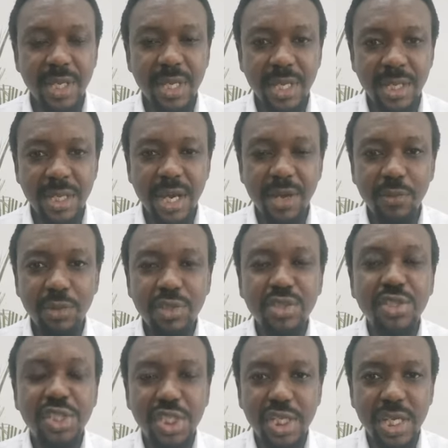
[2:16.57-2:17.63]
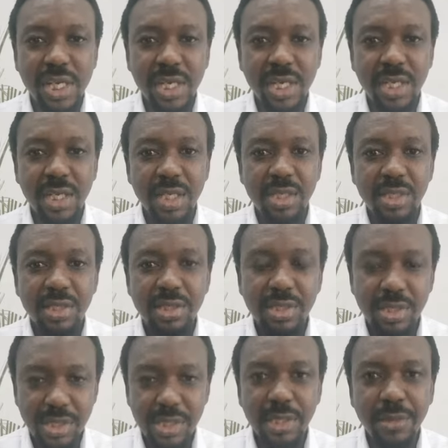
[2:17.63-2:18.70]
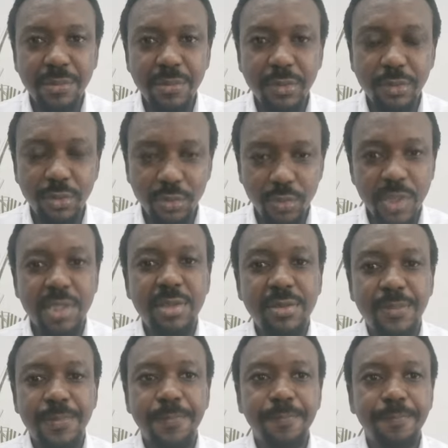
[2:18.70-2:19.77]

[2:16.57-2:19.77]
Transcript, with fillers: and I want to share some with you.